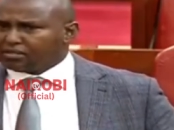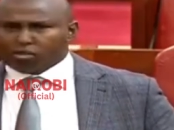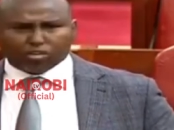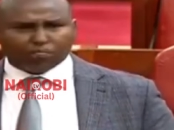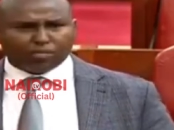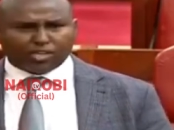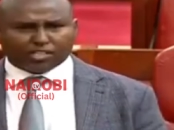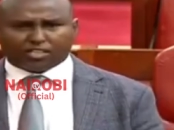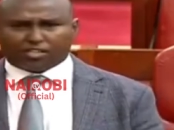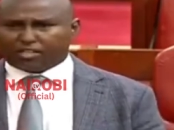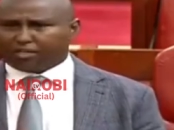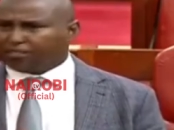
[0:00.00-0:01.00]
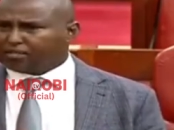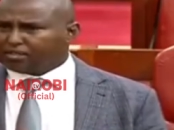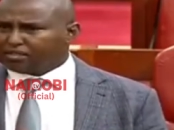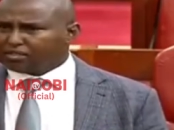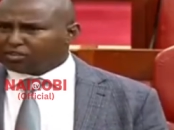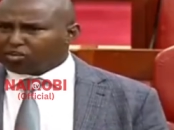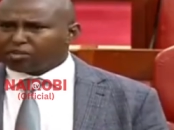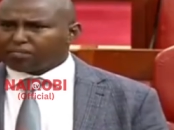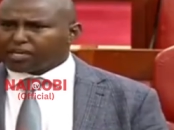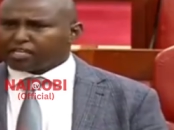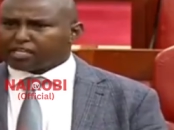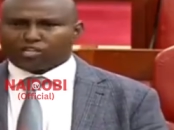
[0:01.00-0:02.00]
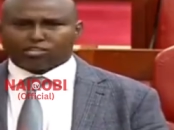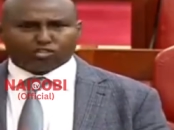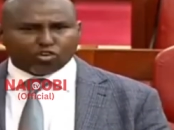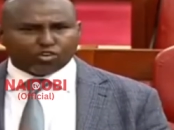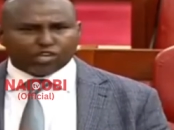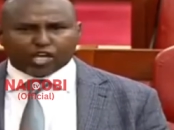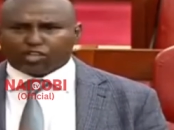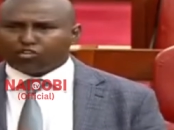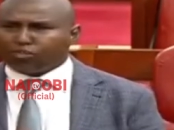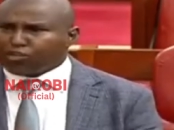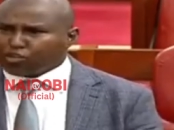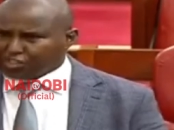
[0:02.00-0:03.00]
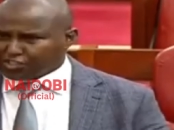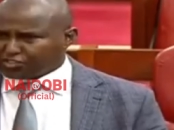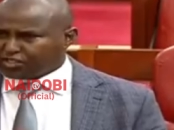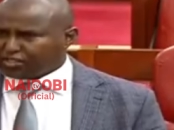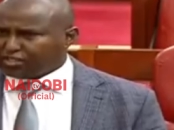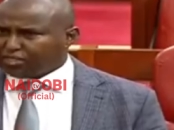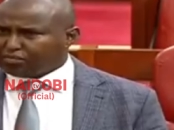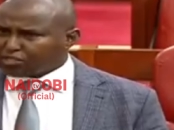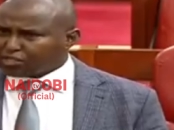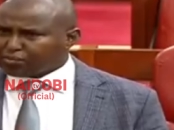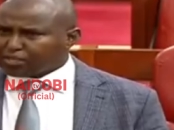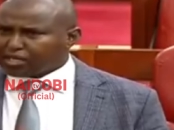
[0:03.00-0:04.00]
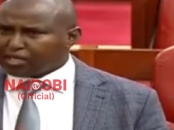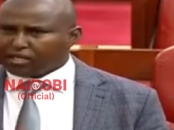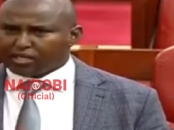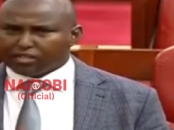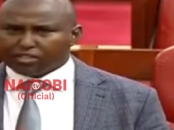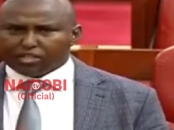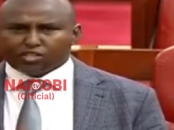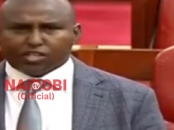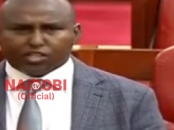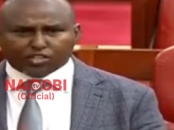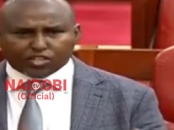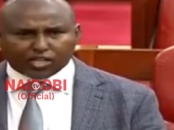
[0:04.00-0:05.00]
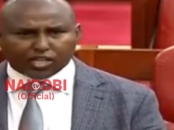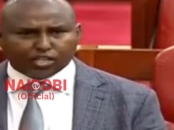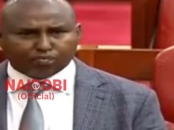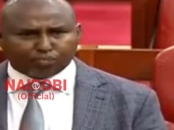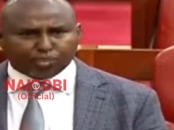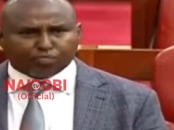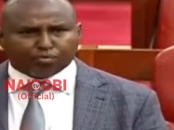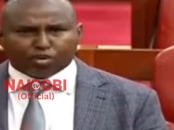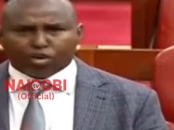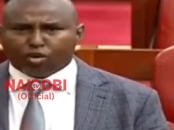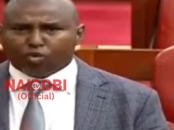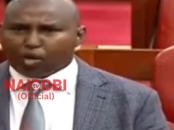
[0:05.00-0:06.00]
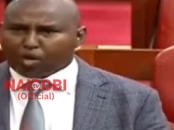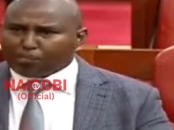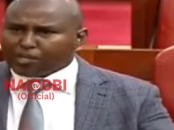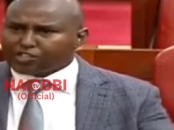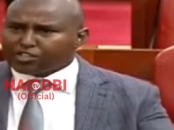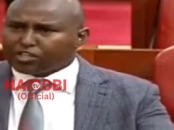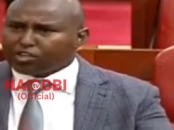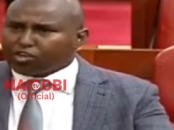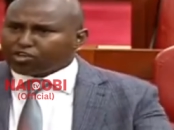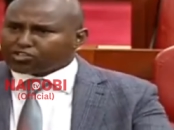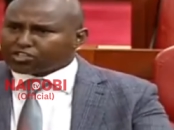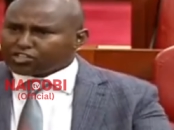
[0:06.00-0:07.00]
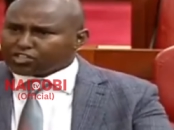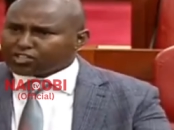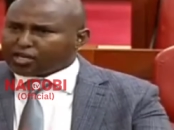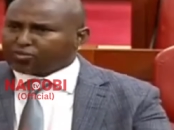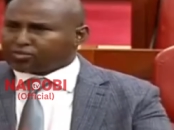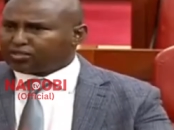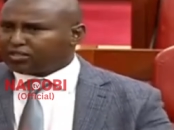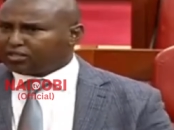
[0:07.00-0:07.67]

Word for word: Don't belittle them. Don't make it as though they are nobodies. Mr. Speaker, these are serious people who are passing laws in this house.